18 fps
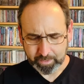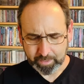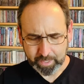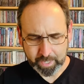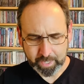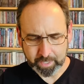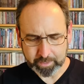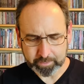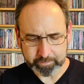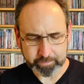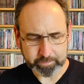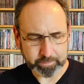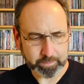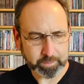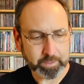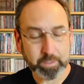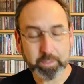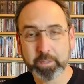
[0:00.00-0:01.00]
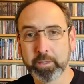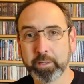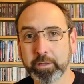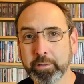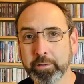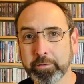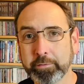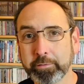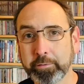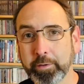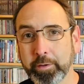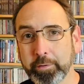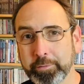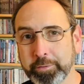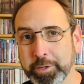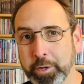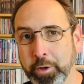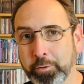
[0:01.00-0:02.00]
and
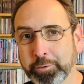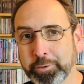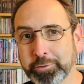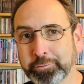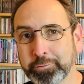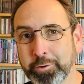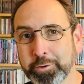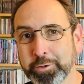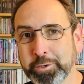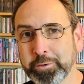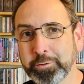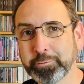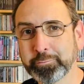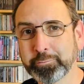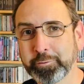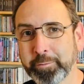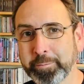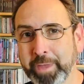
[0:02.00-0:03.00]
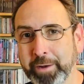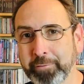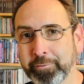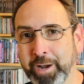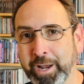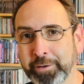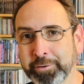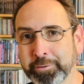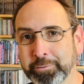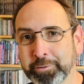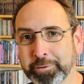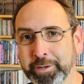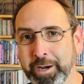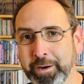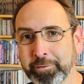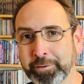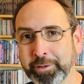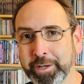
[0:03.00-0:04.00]
the only song used from that Raleigh, North
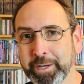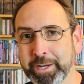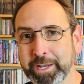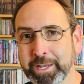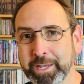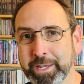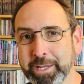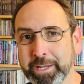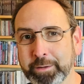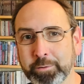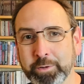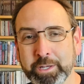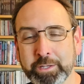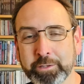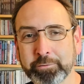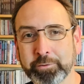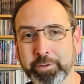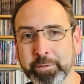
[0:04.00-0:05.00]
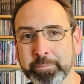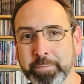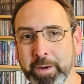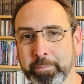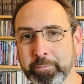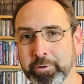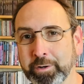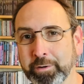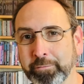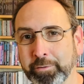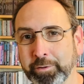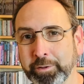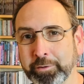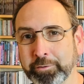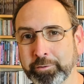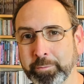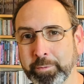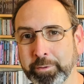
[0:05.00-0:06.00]
Carolina gig is In Memory of
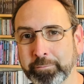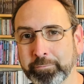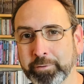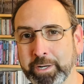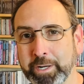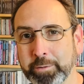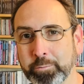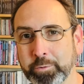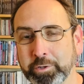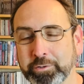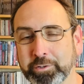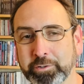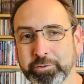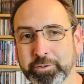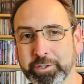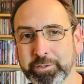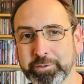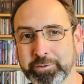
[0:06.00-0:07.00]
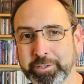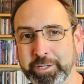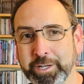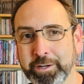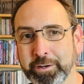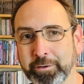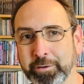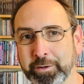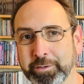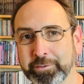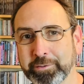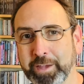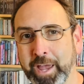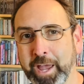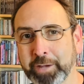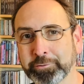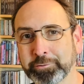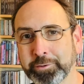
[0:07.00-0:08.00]
Elizabeth Reed, which, as you can see here, it's
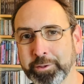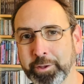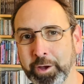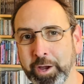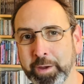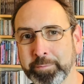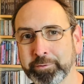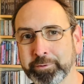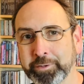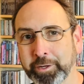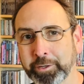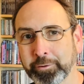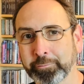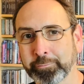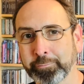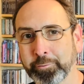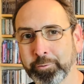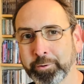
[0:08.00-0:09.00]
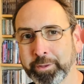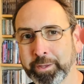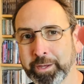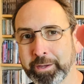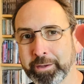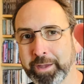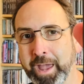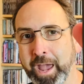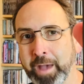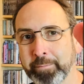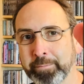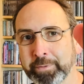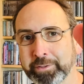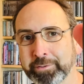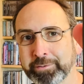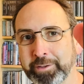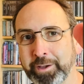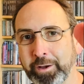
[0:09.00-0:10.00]
actually the hype sticker for the album
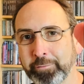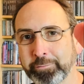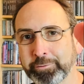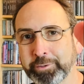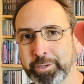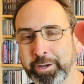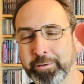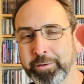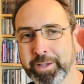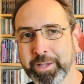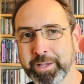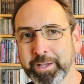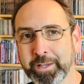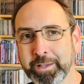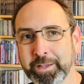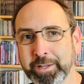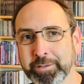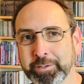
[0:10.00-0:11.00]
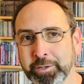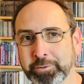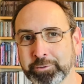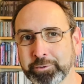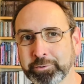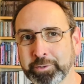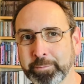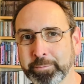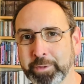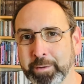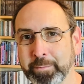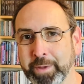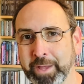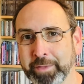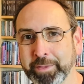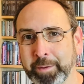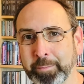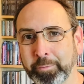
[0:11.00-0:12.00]
itself. So that tells you something
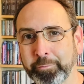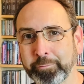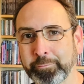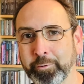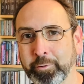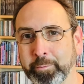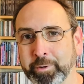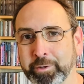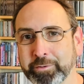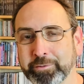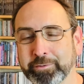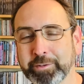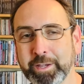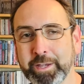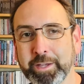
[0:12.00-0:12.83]
about that performance.